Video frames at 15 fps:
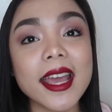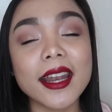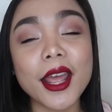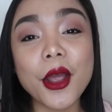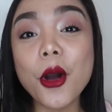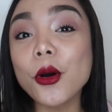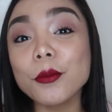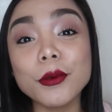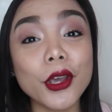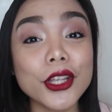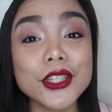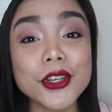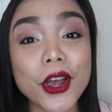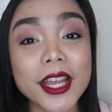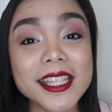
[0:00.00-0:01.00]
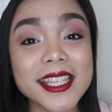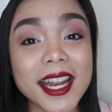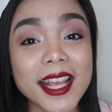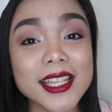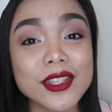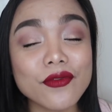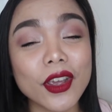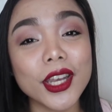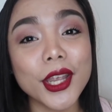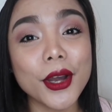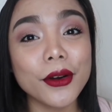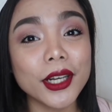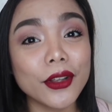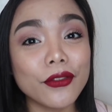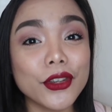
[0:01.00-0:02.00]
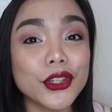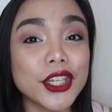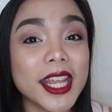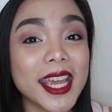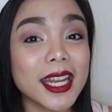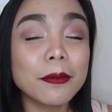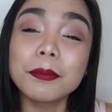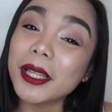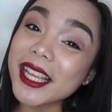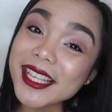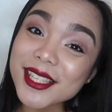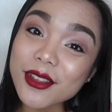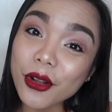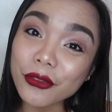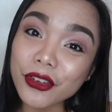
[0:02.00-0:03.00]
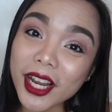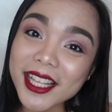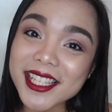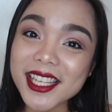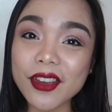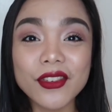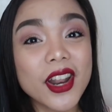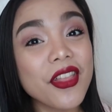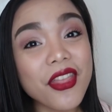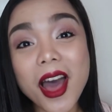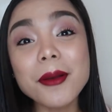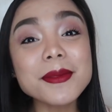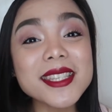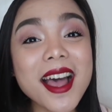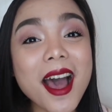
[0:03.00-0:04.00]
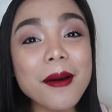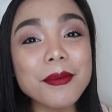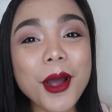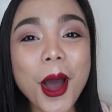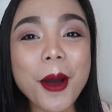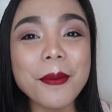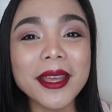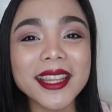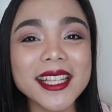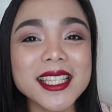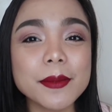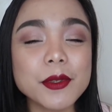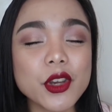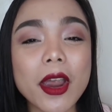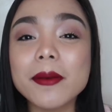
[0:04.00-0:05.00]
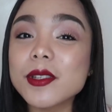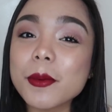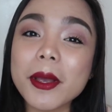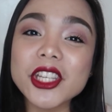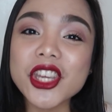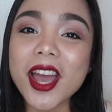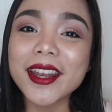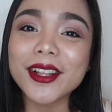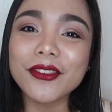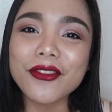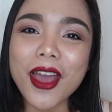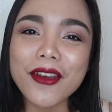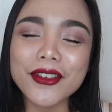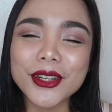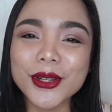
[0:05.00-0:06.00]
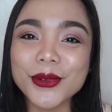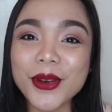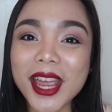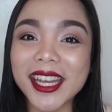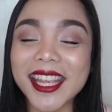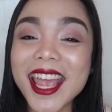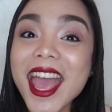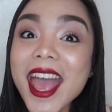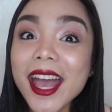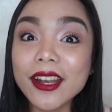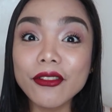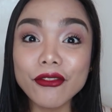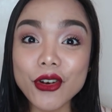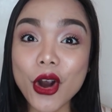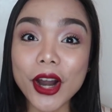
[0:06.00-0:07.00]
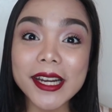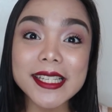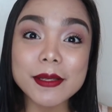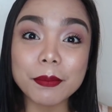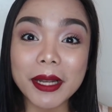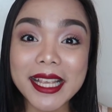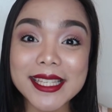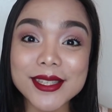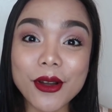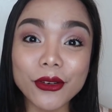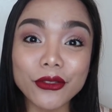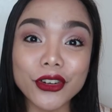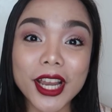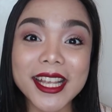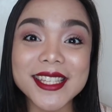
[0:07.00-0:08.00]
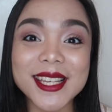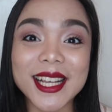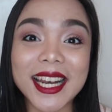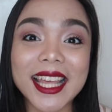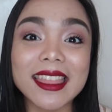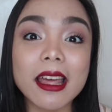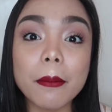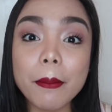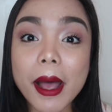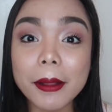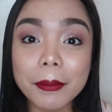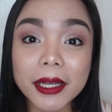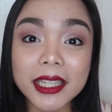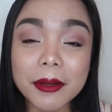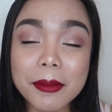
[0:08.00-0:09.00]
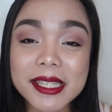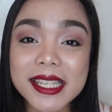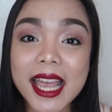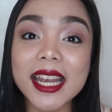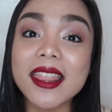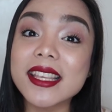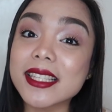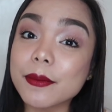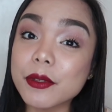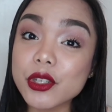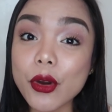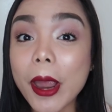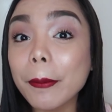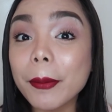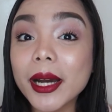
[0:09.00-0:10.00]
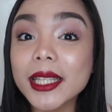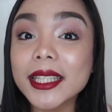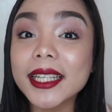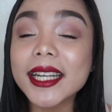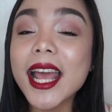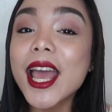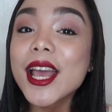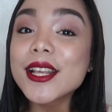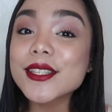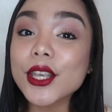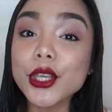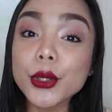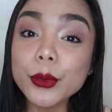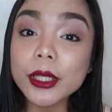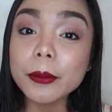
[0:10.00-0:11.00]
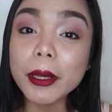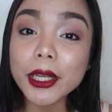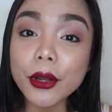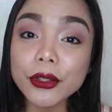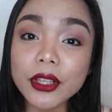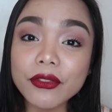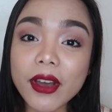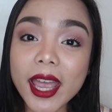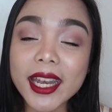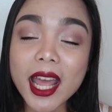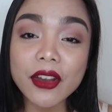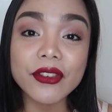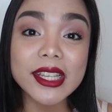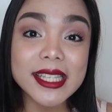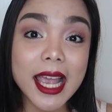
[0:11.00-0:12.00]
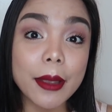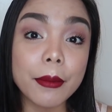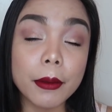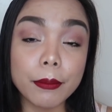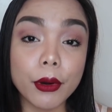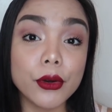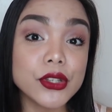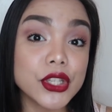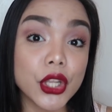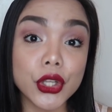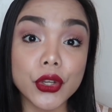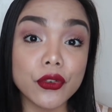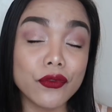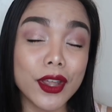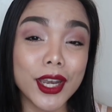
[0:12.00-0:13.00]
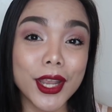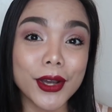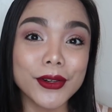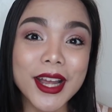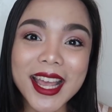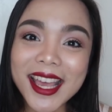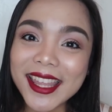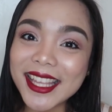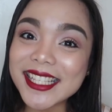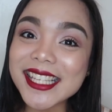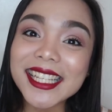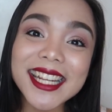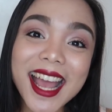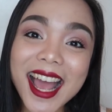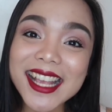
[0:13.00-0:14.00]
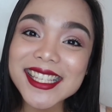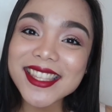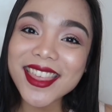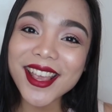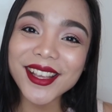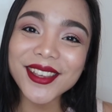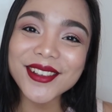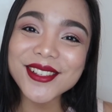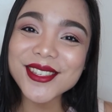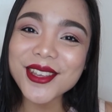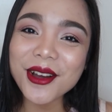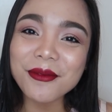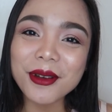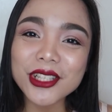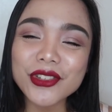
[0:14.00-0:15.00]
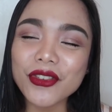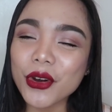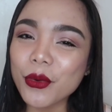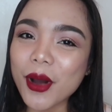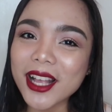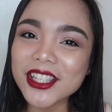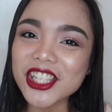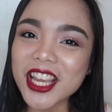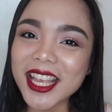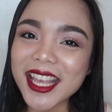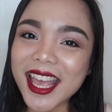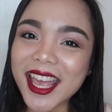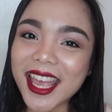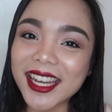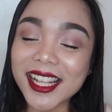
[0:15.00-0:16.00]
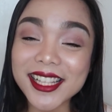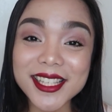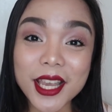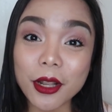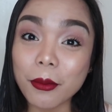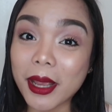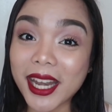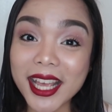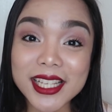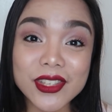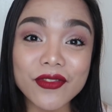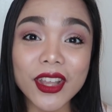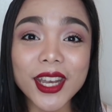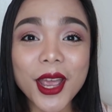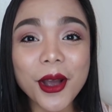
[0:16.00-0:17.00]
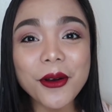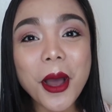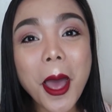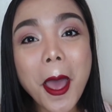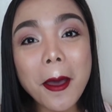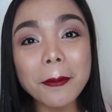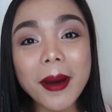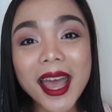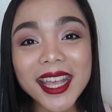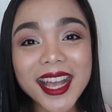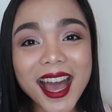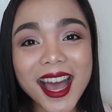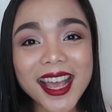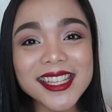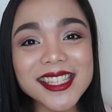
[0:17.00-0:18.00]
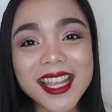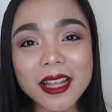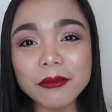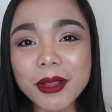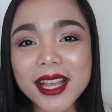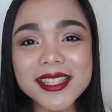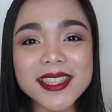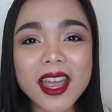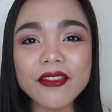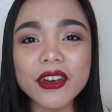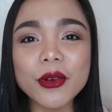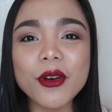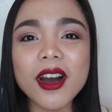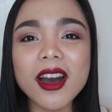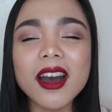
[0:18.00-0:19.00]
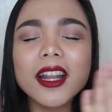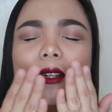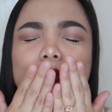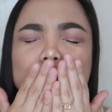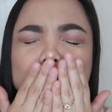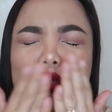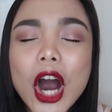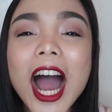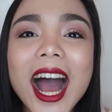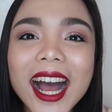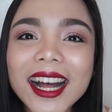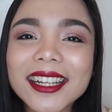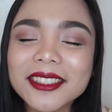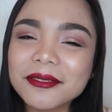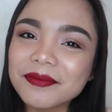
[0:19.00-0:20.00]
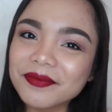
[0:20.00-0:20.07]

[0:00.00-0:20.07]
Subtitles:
And I hope you enjoyed today's video, and if you did, please don't forget to give it a thumbs up, comment, and subscribe to my channel if you haven't already. And of course, please don't forget to click that bell button beside the subscribe button so you will be notified every time I post a new video. That's it guys, thank you so much for watching, and I'll see you in my next video. Bye guys, God bless everyone. Mwah!